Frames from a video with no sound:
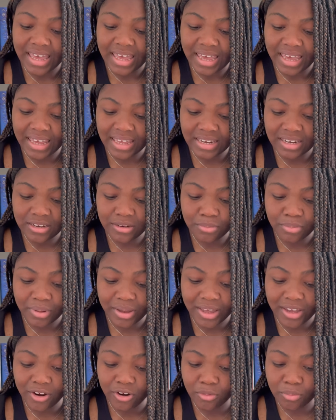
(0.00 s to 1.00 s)
aided
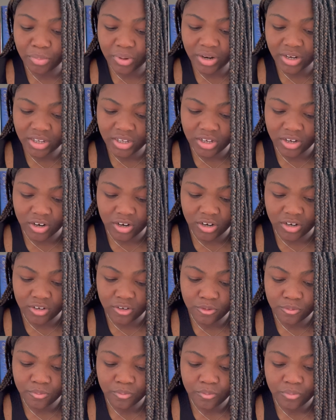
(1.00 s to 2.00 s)
by her bodyguard,
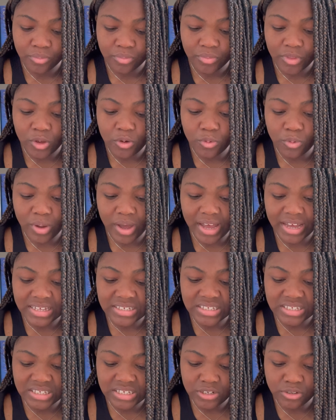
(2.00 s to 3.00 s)
who
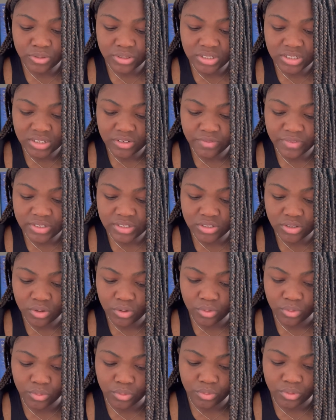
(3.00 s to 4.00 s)
has secrets of his
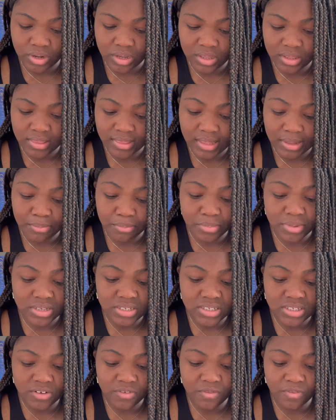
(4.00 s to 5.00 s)
own, they
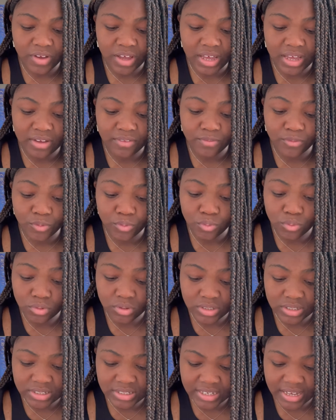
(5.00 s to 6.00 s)
must survive ghoul
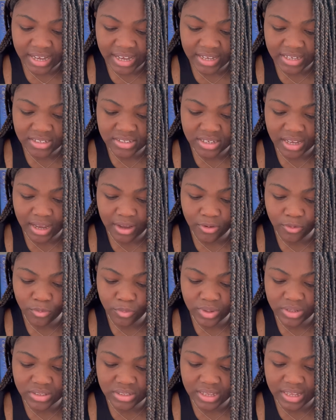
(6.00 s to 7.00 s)
attacks,
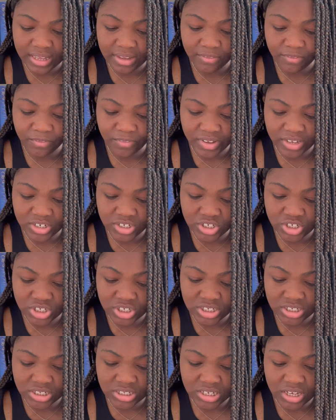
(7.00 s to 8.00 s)
outwit a
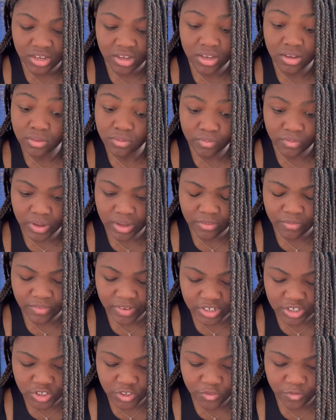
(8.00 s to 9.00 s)
vengeant, a
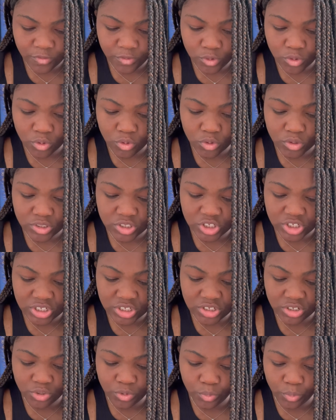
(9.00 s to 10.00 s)
vengeful
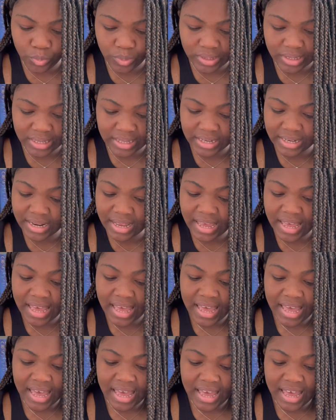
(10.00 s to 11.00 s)
djinn queen,
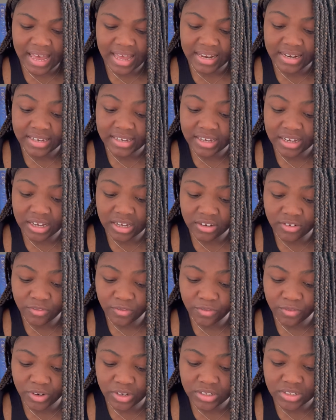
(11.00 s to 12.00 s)
and
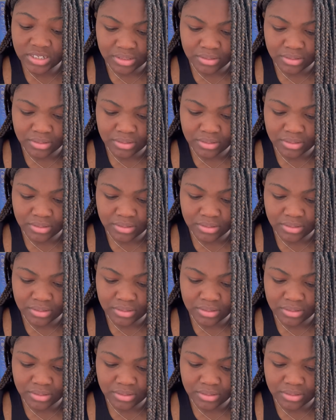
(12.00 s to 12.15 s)
confront